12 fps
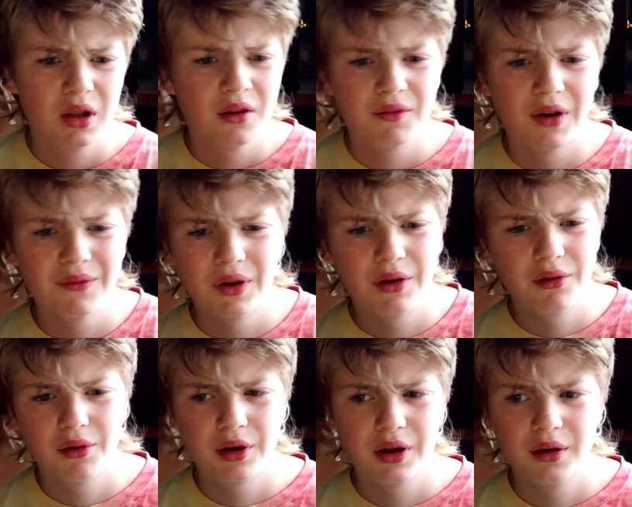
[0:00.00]

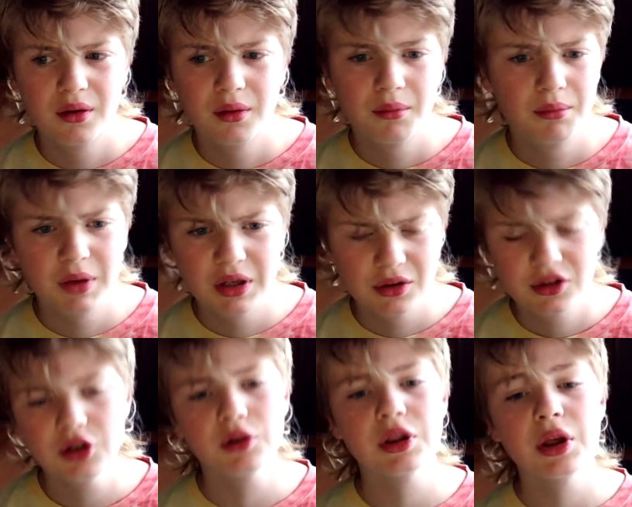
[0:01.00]
500 in in
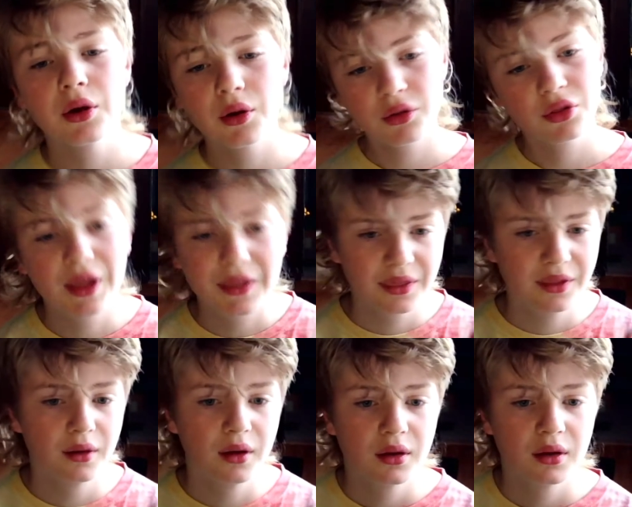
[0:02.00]
two years at
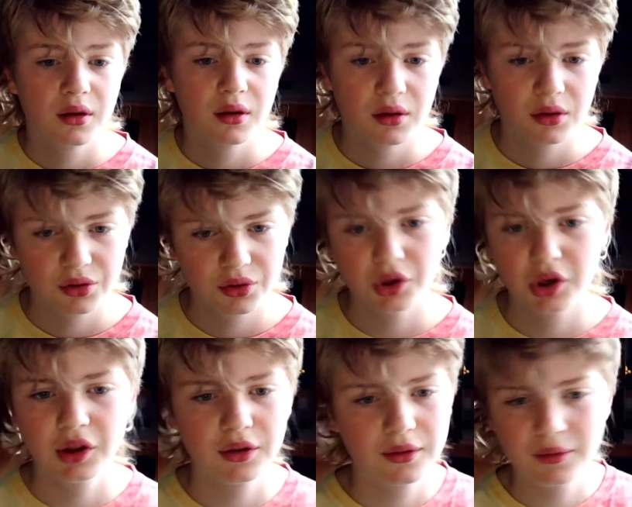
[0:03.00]
the
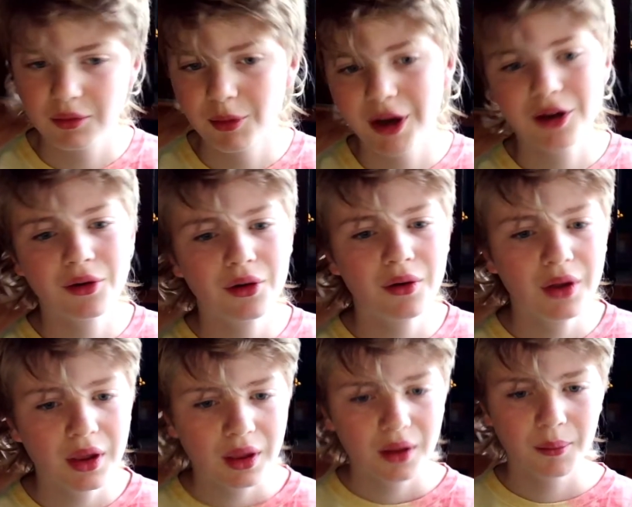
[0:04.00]
soonest is my goal.
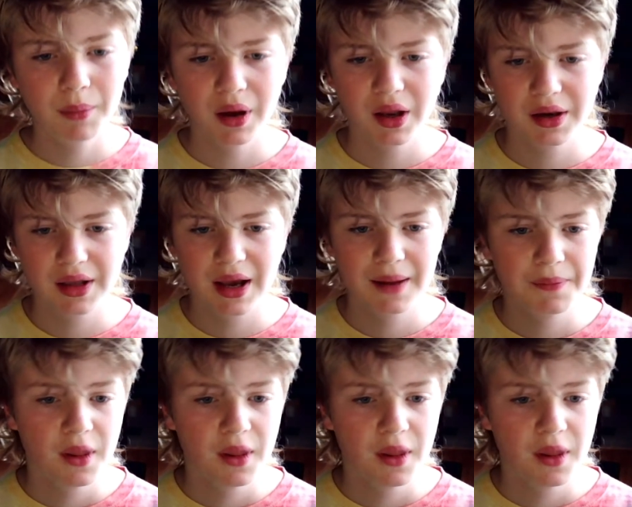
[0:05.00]
But yeah,